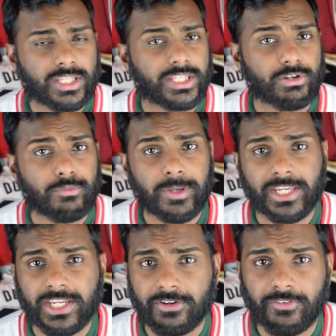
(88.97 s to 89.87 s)
They were
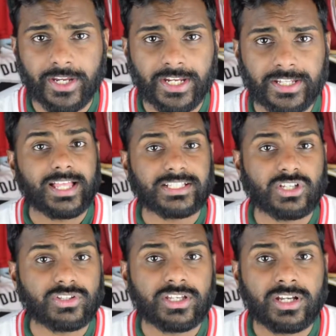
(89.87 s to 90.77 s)
making it rain, and that's
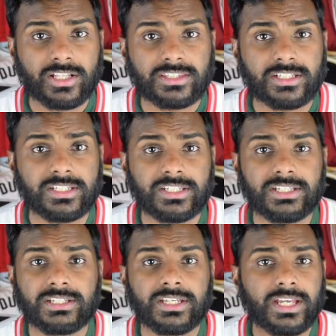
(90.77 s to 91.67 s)
how they cut the
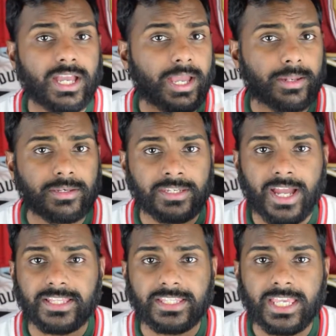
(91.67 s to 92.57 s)
lead and
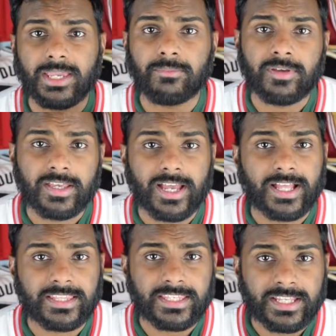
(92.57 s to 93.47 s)
tied the game
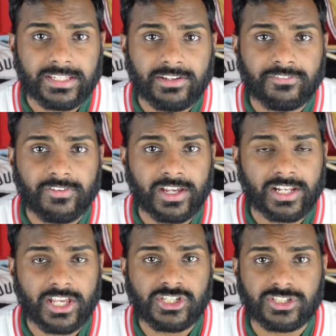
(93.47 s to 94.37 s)
at the end of
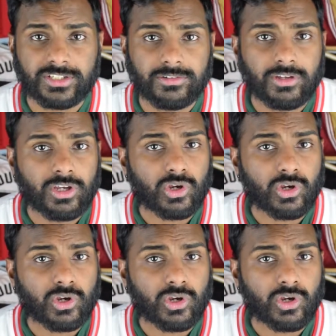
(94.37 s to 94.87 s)
regulation.